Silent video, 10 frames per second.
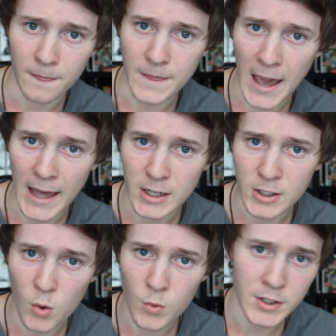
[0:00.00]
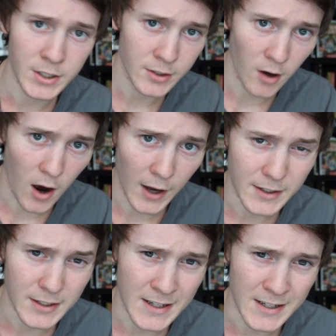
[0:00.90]
that Tony
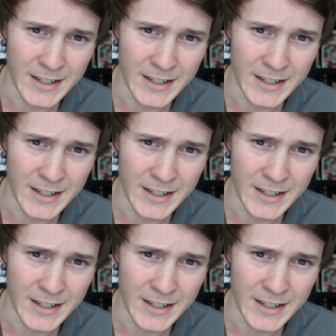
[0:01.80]
Scott is